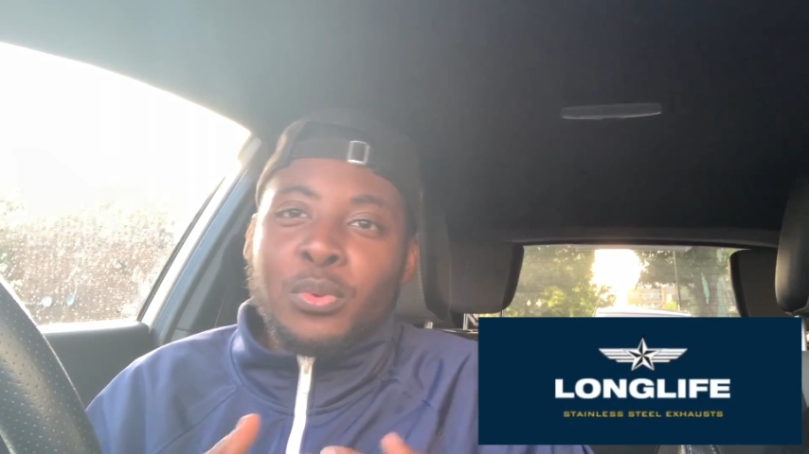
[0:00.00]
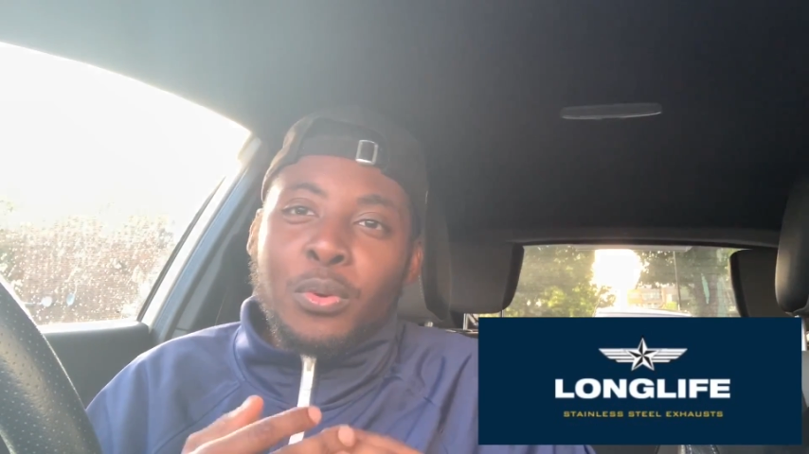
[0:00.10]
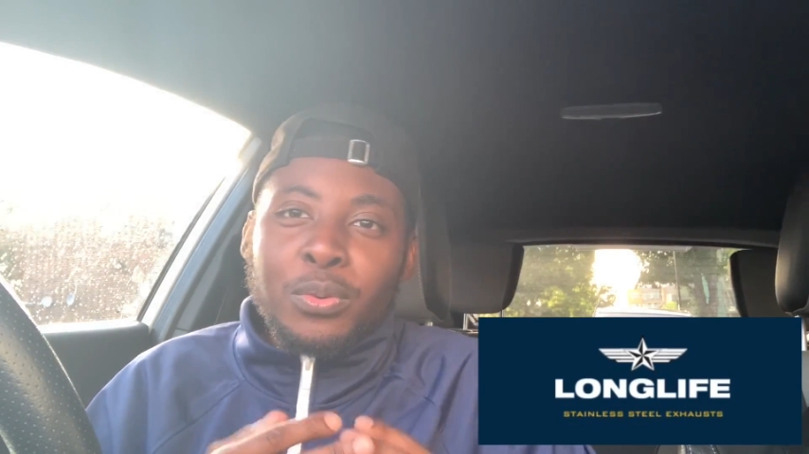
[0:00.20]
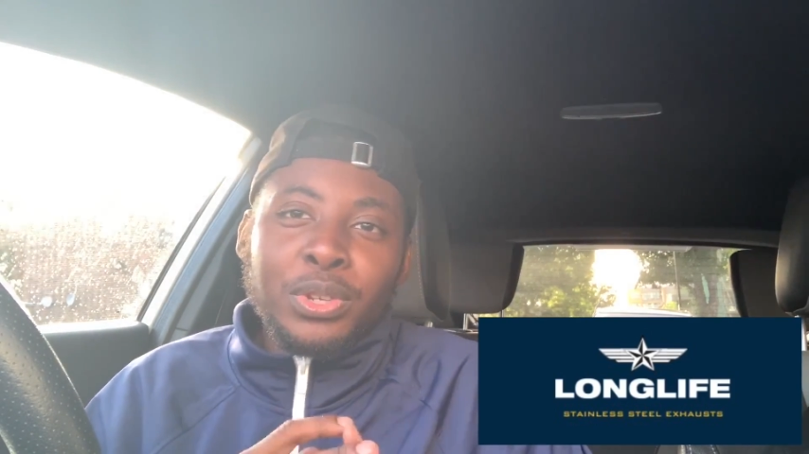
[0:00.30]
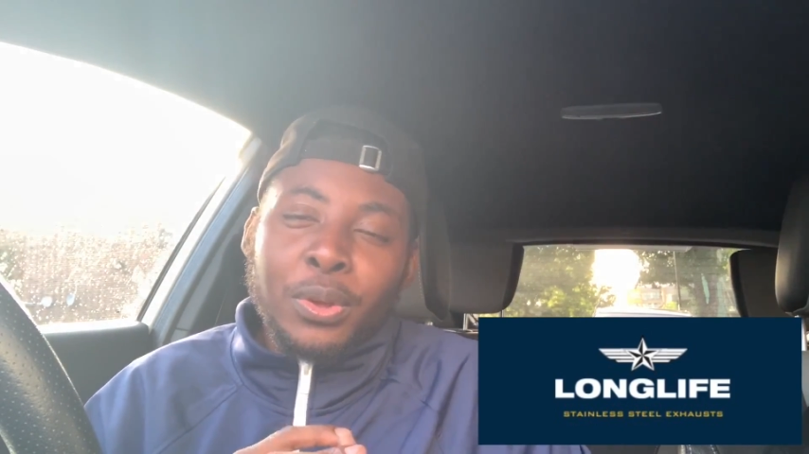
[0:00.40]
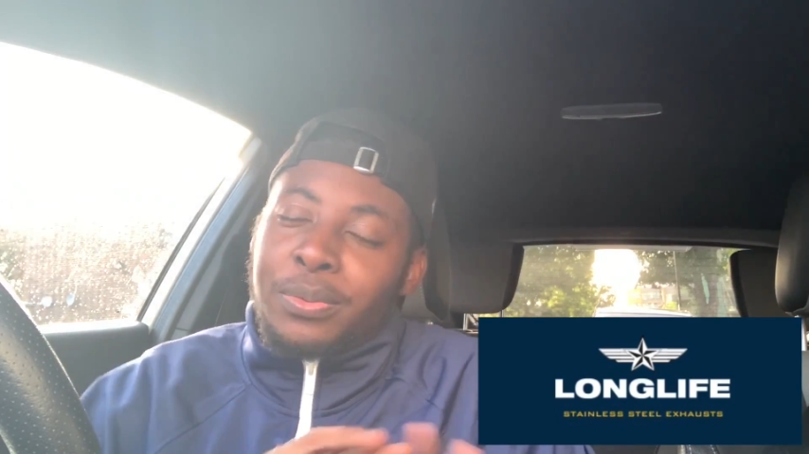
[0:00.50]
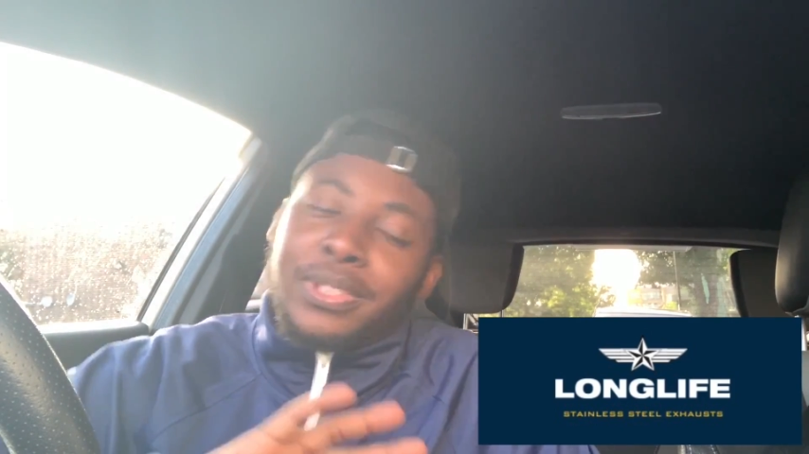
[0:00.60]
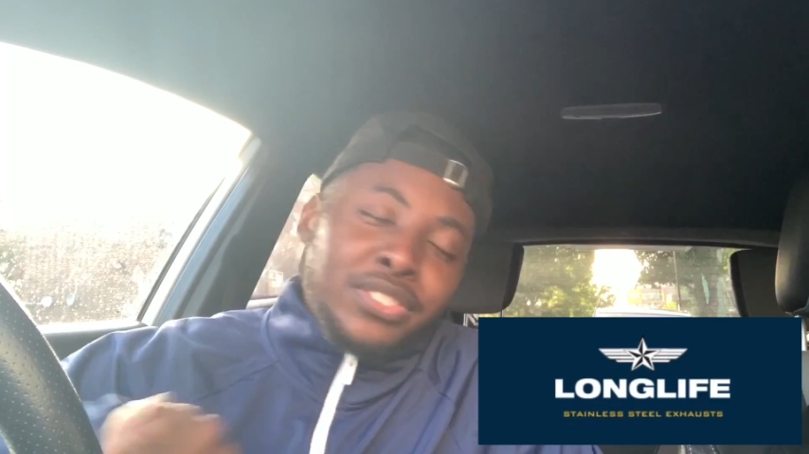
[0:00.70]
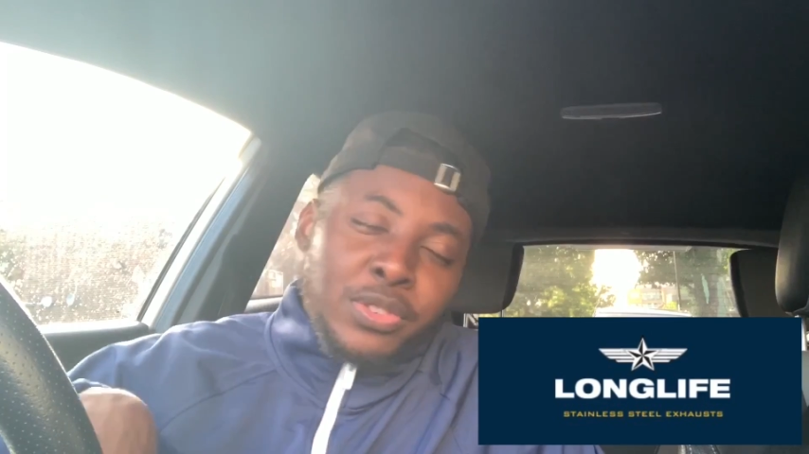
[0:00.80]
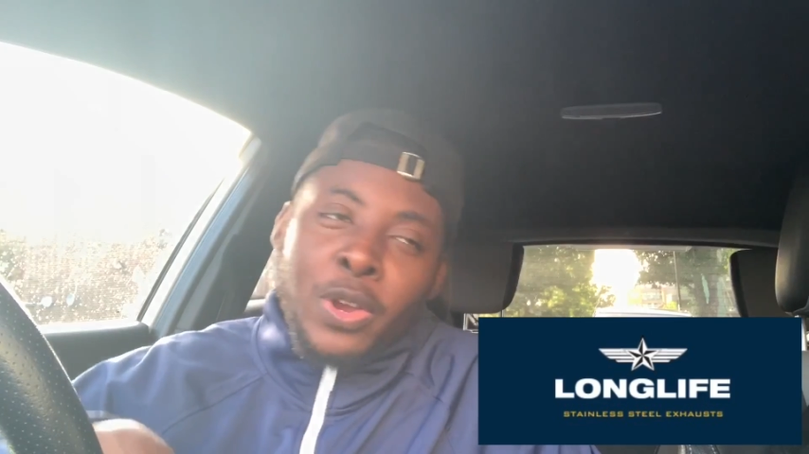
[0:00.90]
will, you know,
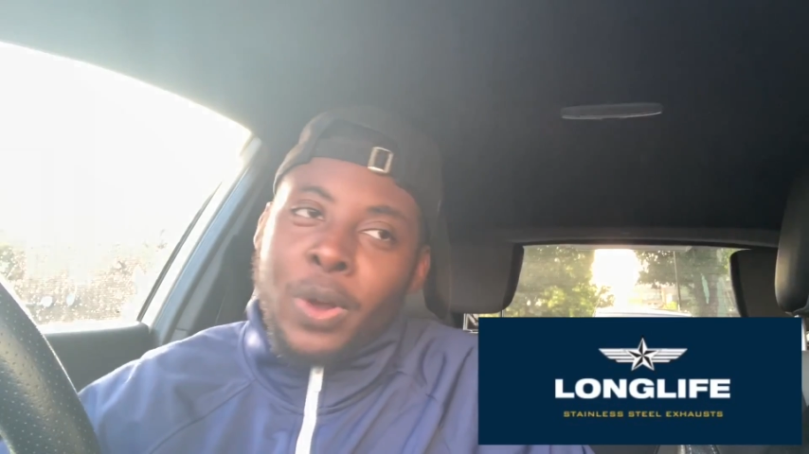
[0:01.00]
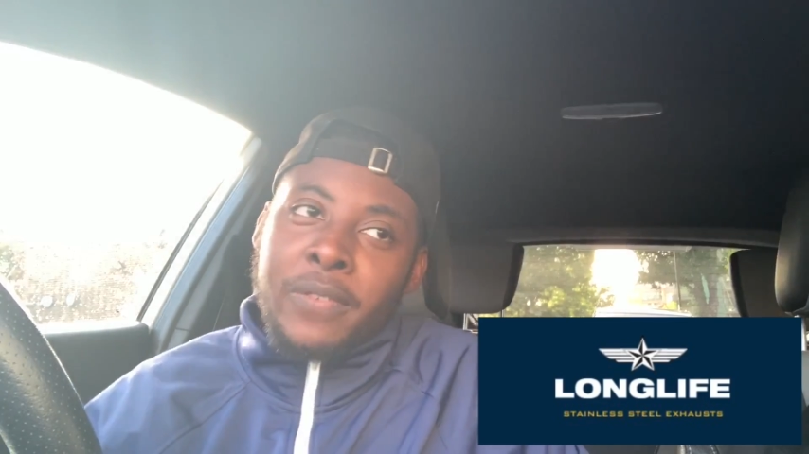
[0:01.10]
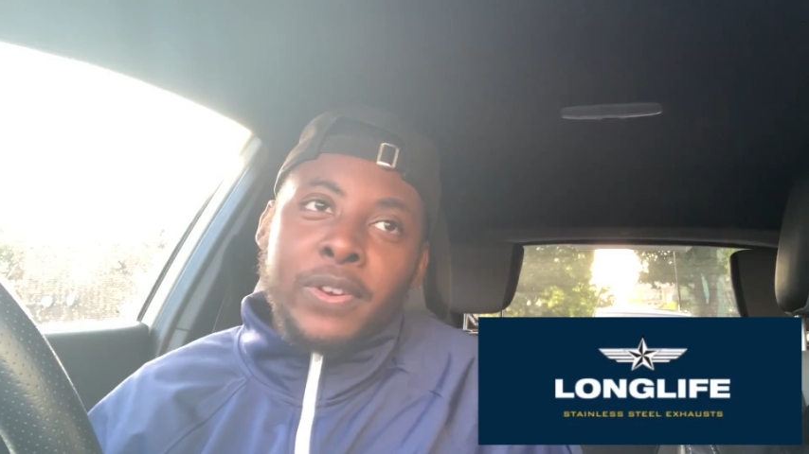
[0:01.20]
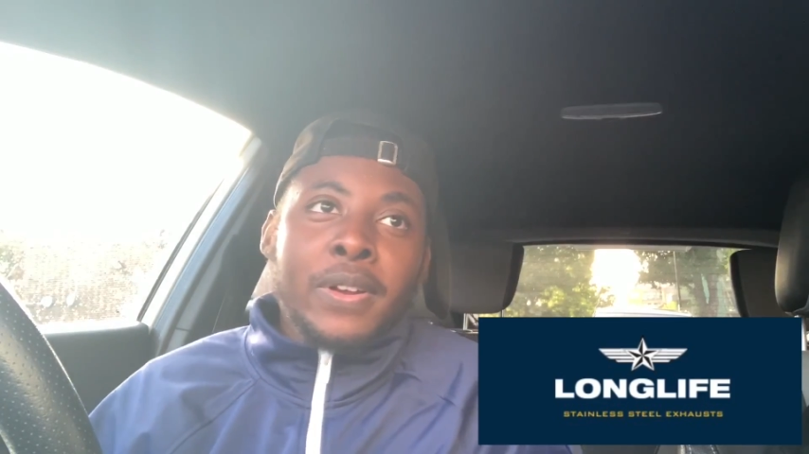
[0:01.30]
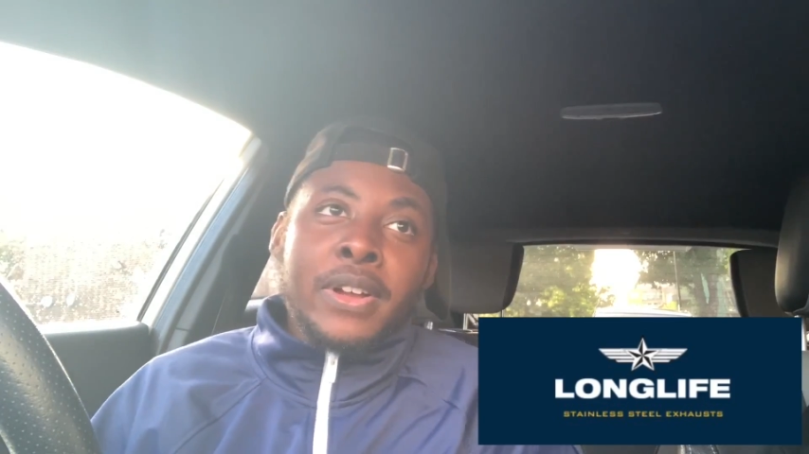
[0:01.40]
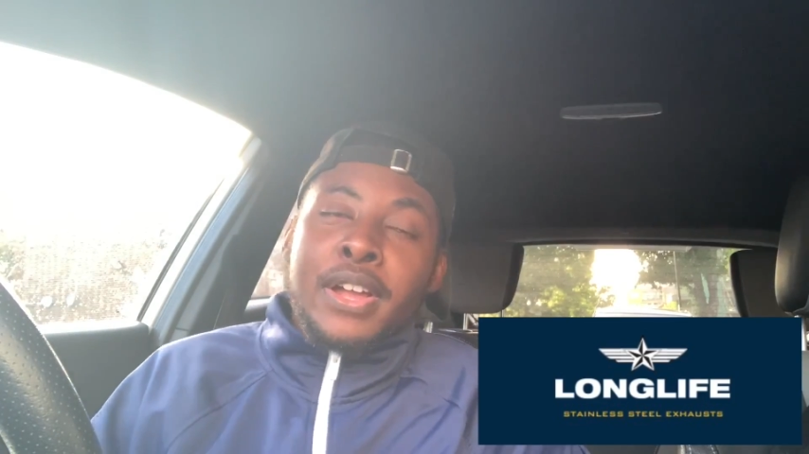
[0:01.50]
disagree, whatever.